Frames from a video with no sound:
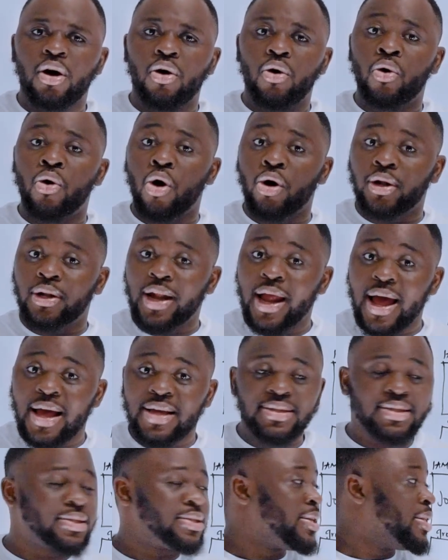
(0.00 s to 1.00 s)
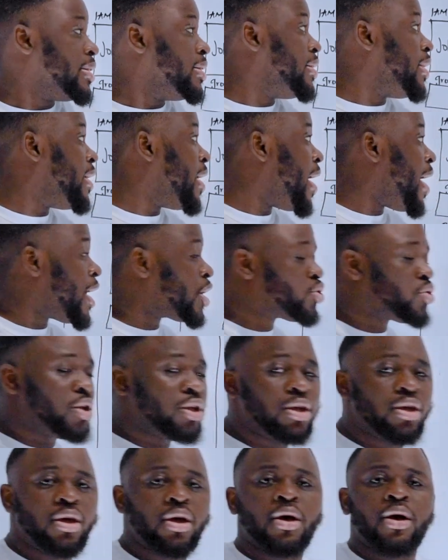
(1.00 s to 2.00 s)
or unless they
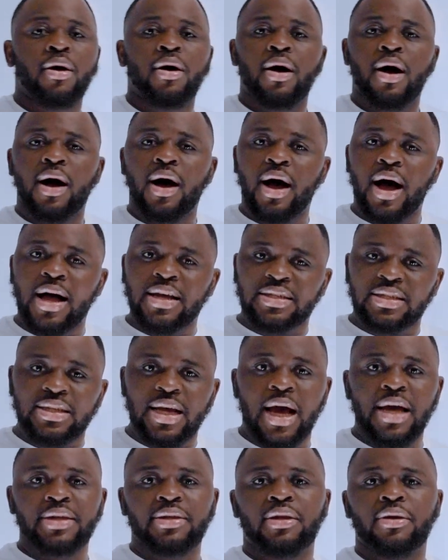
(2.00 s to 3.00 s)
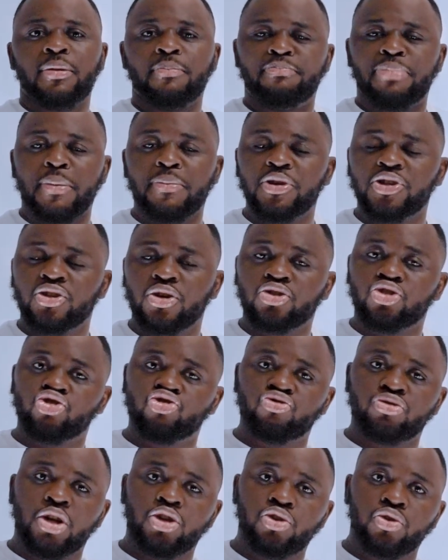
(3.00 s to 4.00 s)
actually assign permissions
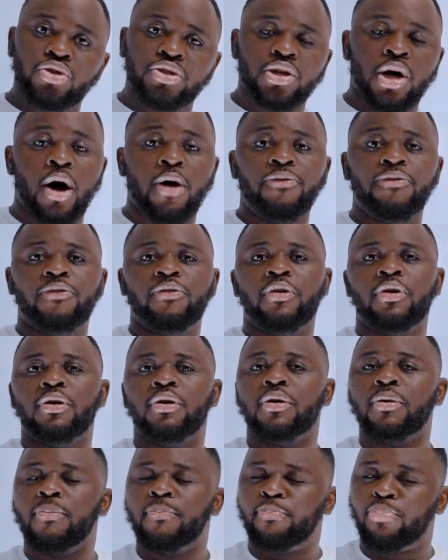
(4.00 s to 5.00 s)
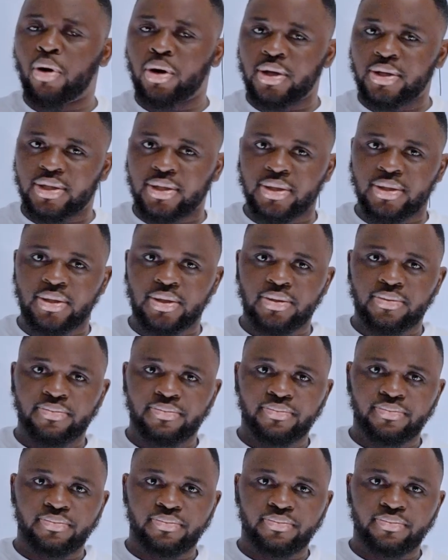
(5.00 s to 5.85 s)
through the use of policies.